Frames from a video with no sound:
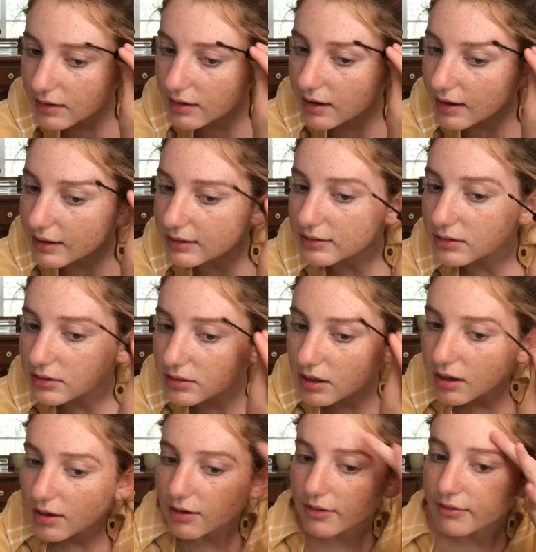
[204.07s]
I
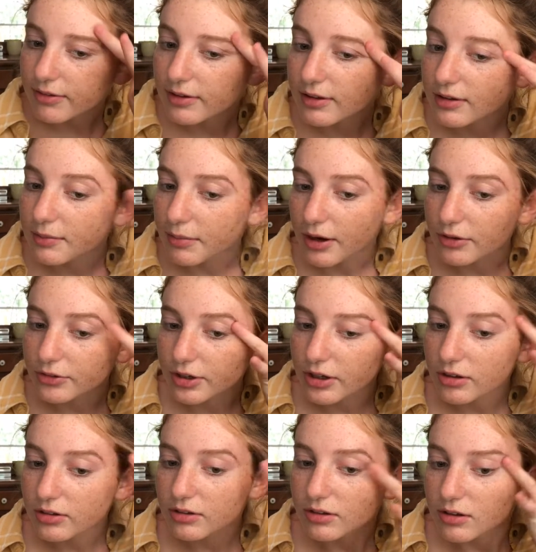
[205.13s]
love brow
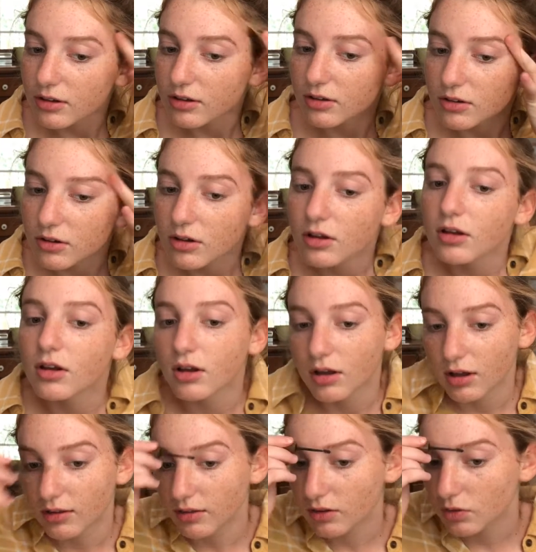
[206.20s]
gels.
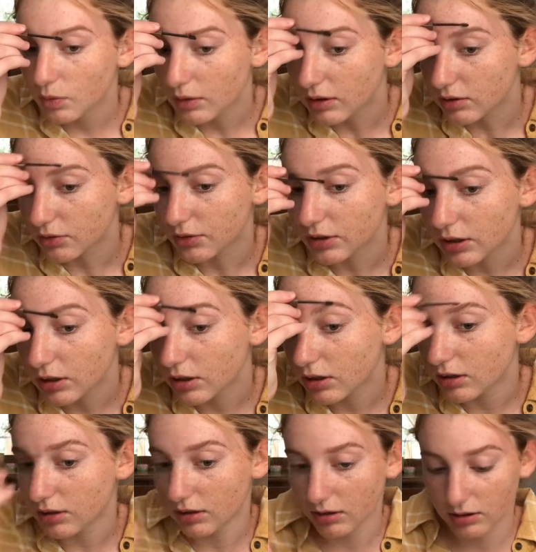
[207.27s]
And this one is really good.